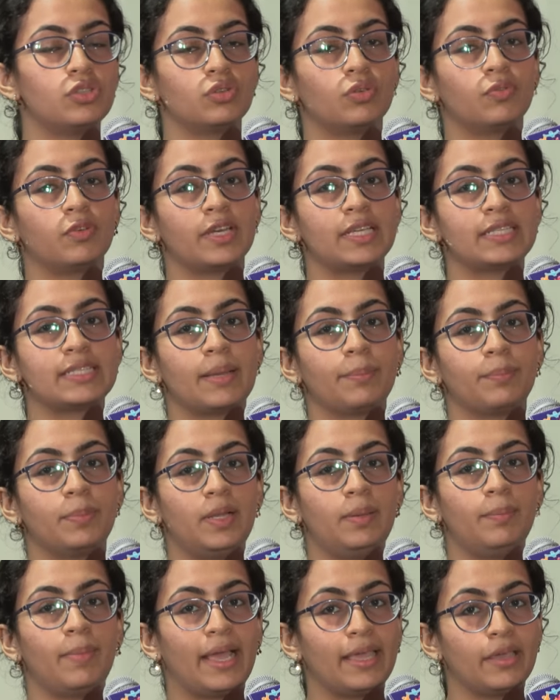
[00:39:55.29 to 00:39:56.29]
So for
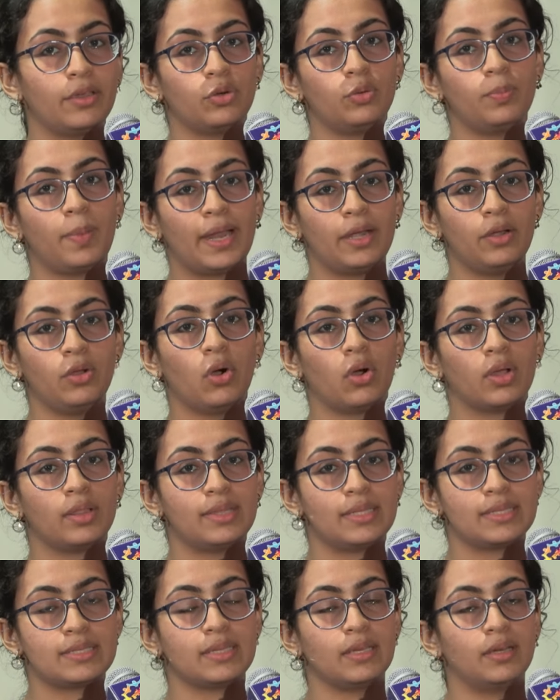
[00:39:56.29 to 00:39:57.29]
example, my group had
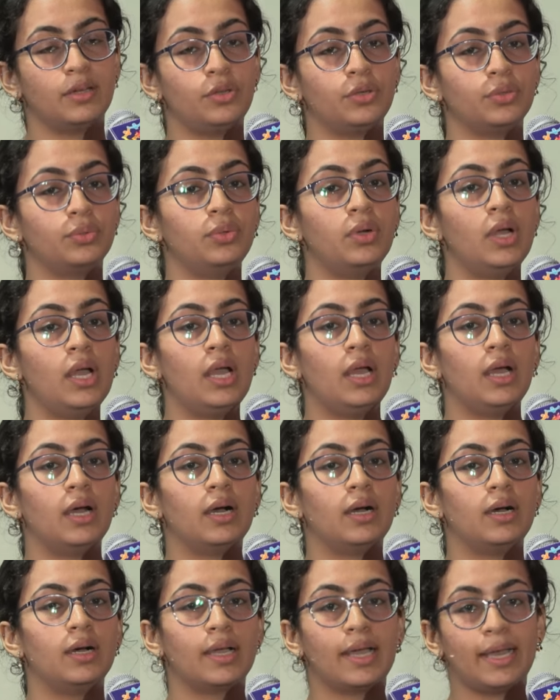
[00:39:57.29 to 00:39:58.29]
gone this year to
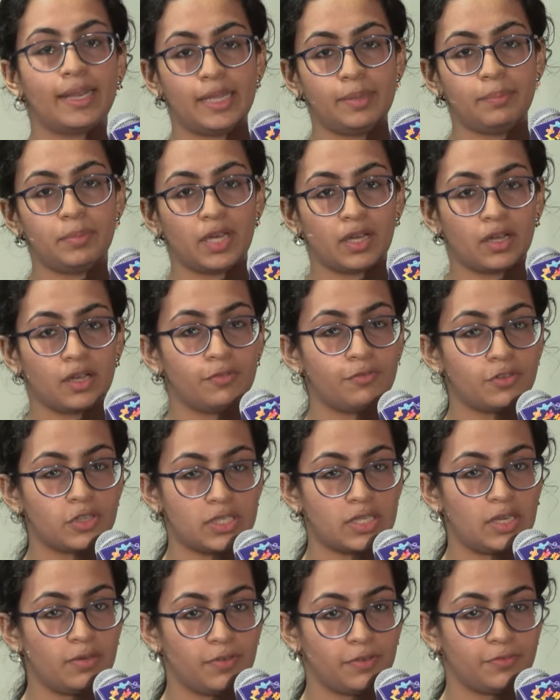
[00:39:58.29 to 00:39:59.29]
Karimnagar for
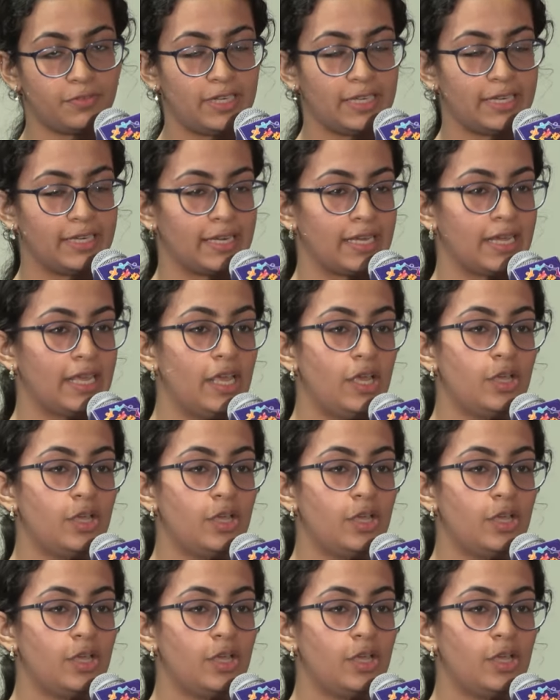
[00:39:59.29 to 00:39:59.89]
silver filigree.